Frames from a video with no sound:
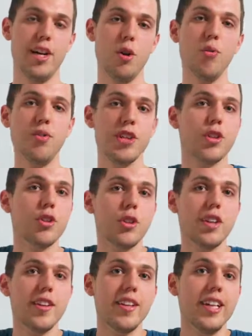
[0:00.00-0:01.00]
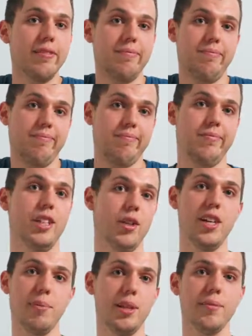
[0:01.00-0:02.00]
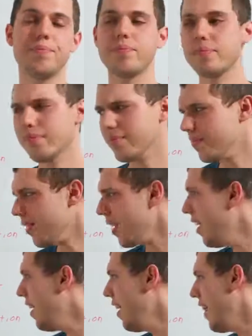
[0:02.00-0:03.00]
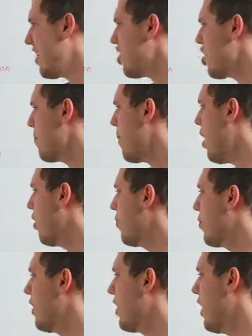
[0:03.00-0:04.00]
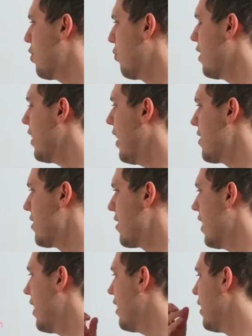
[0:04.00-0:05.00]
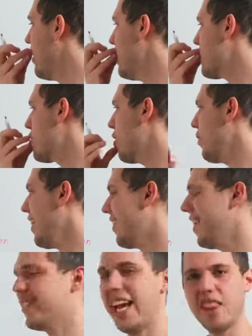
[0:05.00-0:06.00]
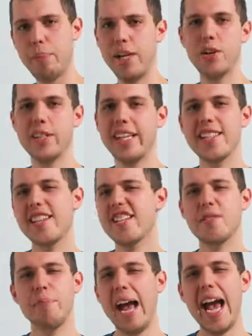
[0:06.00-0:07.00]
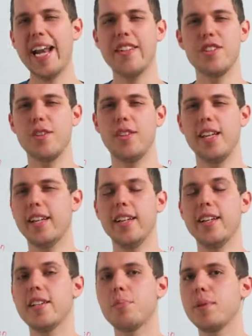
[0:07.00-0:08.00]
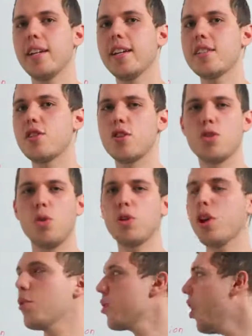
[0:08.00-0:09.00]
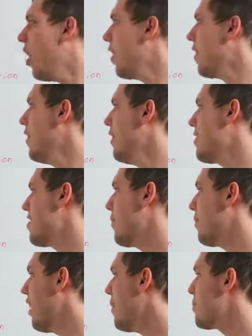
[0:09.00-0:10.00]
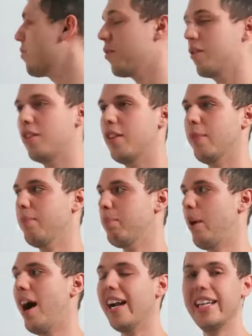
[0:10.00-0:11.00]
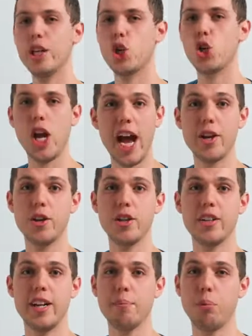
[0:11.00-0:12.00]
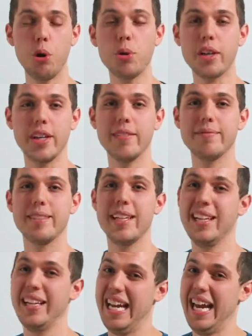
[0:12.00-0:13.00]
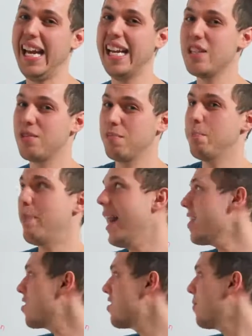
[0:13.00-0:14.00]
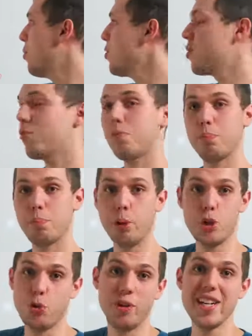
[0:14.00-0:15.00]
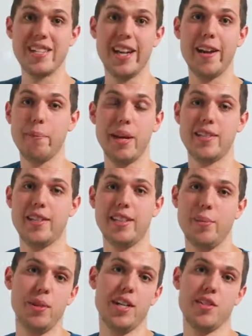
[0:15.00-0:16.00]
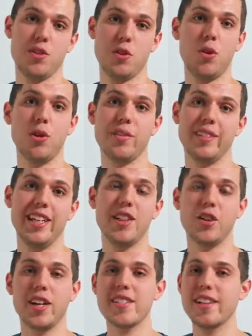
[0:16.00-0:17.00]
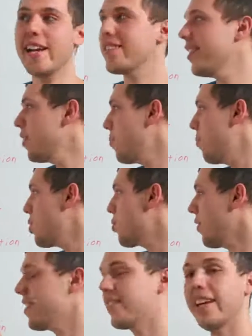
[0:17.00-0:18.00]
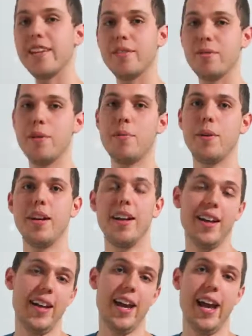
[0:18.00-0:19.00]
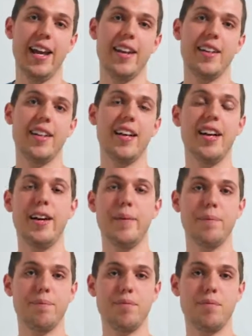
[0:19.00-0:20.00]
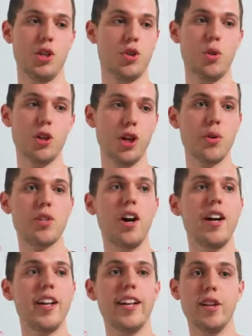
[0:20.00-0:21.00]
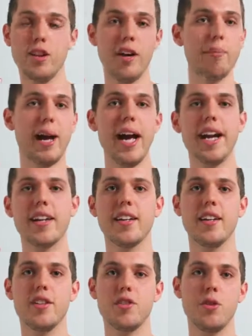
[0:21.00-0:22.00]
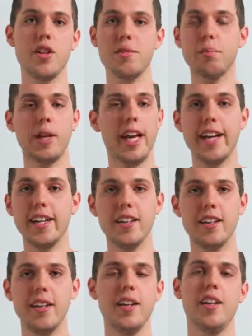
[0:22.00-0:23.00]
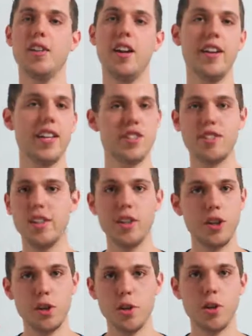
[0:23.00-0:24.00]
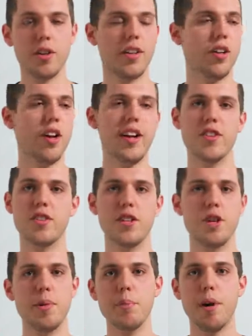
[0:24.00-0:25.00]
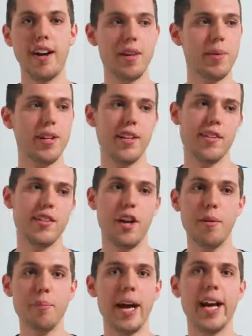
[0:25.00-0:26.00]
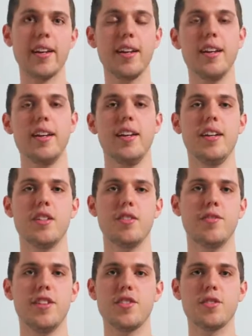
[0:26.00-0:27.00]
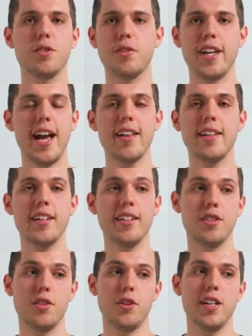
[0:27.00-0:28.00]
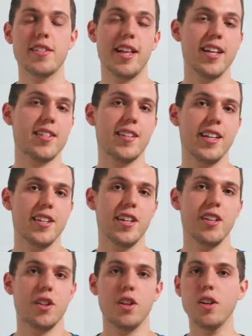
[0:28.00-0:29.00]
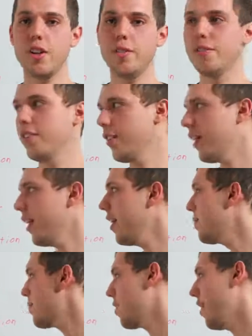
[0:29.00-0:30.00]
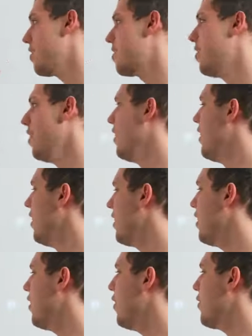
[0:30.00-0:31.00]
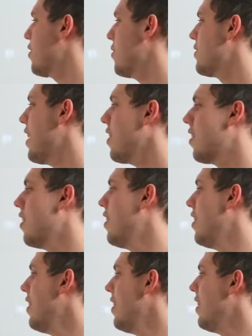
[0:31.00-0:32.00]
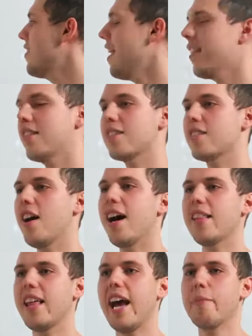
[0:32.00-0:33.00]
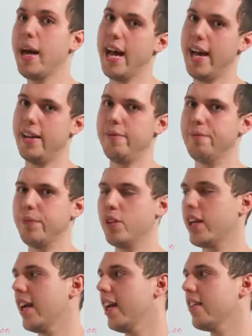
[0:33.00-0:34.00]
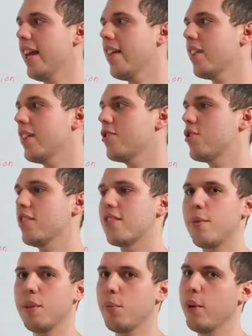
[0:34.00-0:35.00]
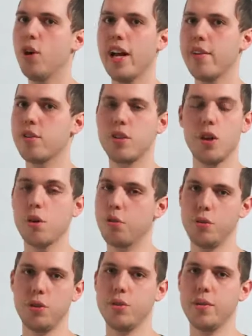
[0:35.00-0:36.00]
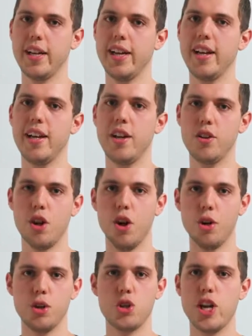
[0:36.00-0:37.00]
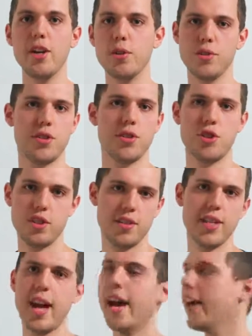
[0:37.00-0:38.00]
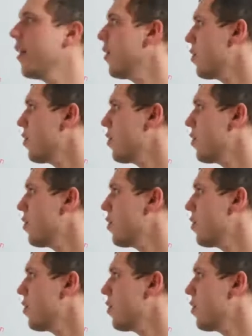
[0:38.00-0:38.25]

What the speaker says: And hopefully you'll learn it then. You know what I mean? That's actually a powerful thing you have to realize, is that, so like the death penalty isn't as bad as you think it is, because the soul goes on. Sometimes the body is shattered and broken, and it's best to push reset, basically, because the soul didn't learn its lesson. You push reset, and the soul goes on, and it'll come back to another planet. Not necessarily Earth, and not necessarily human body, but it'll come back to physical reality to learn its lesson that it didn't learn. Okay, so that's, you know, so death is not that bad. Okay, death is just something we all have to go through. Okay, our shells just die.